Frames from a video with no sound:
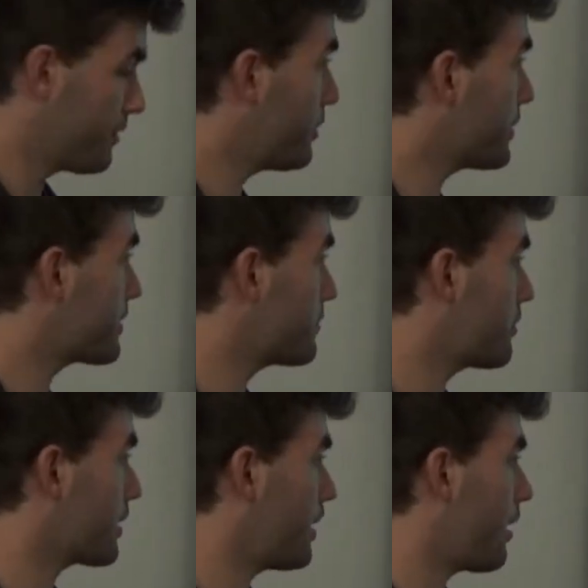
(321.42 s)
Doing some
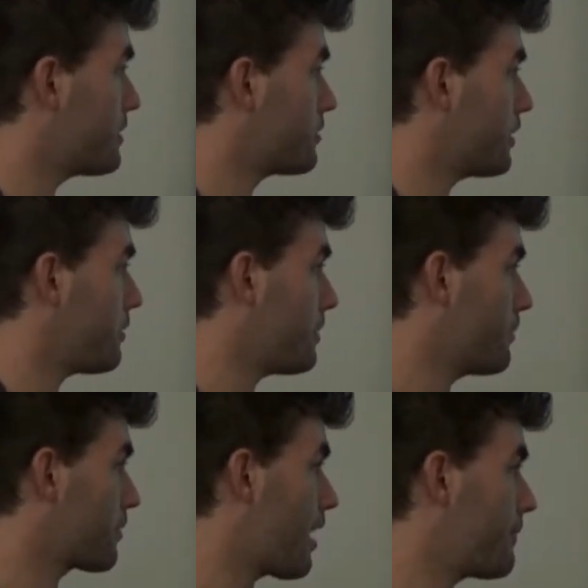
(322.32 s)
trigonometry, we
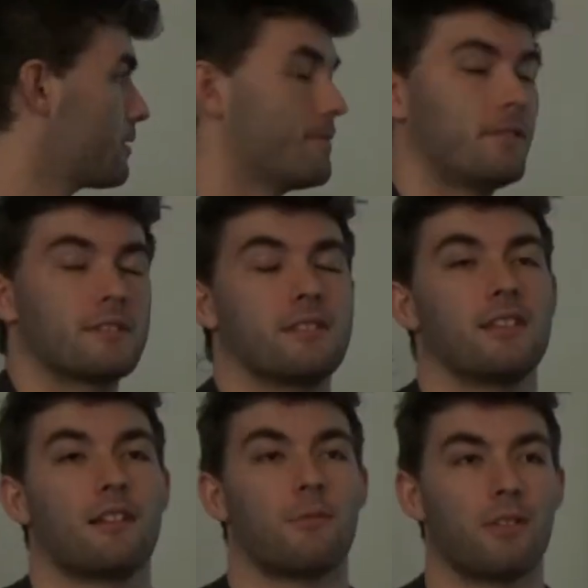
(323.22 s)
arrive at the function
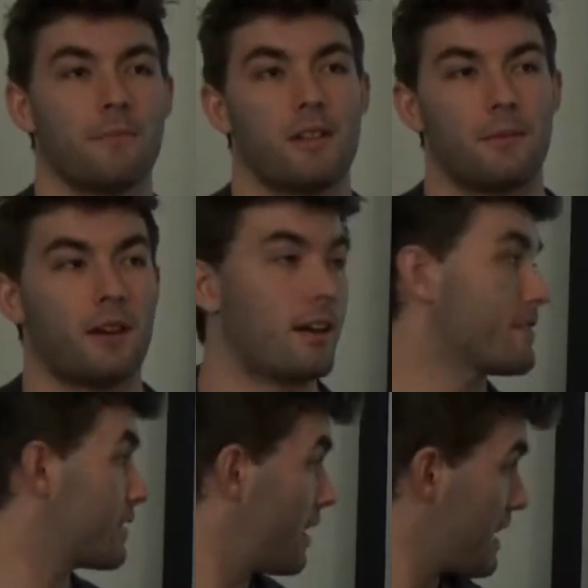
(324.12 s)
that I want to
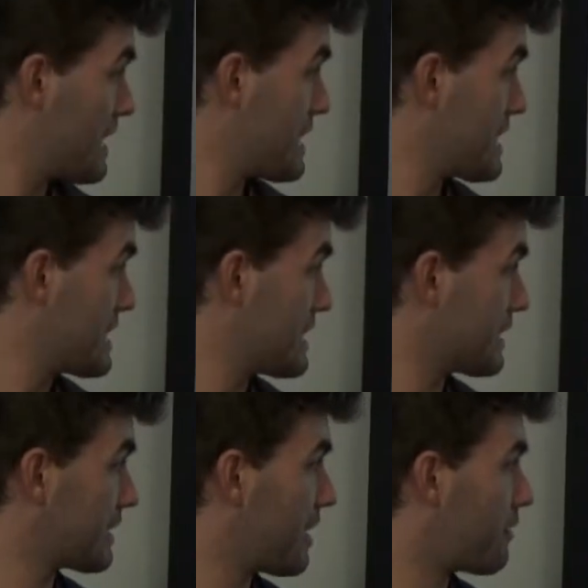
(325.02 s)
minimize,
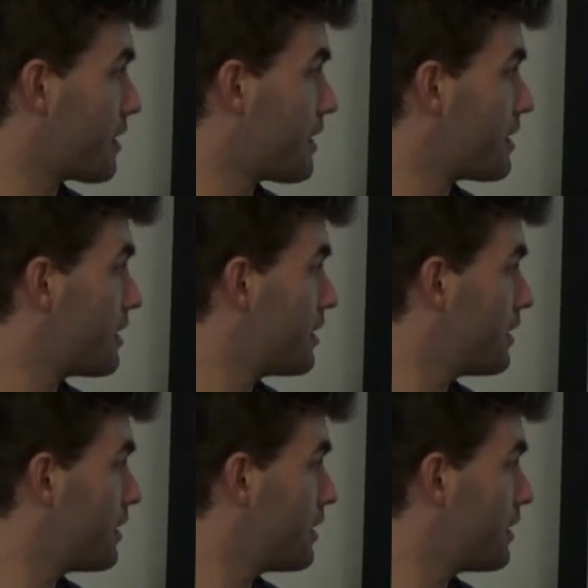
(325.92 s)
this guy right here.